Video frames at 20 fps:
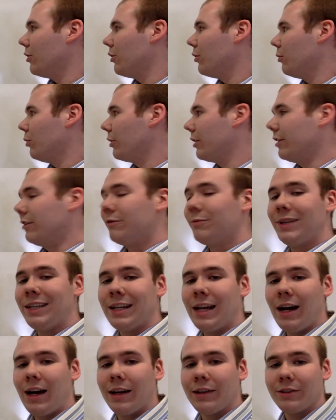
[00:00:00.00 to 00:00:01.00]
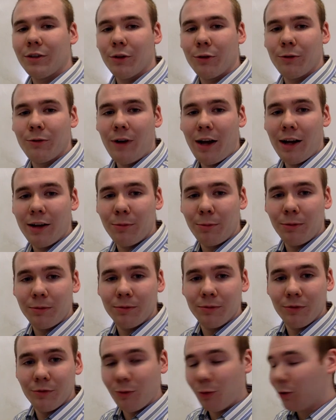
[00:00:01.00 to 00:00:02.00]
will give me 9. So
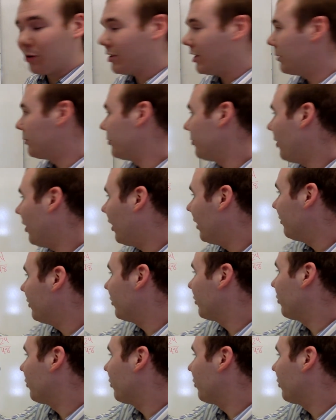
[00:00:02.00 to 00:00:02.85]
4 times 5 is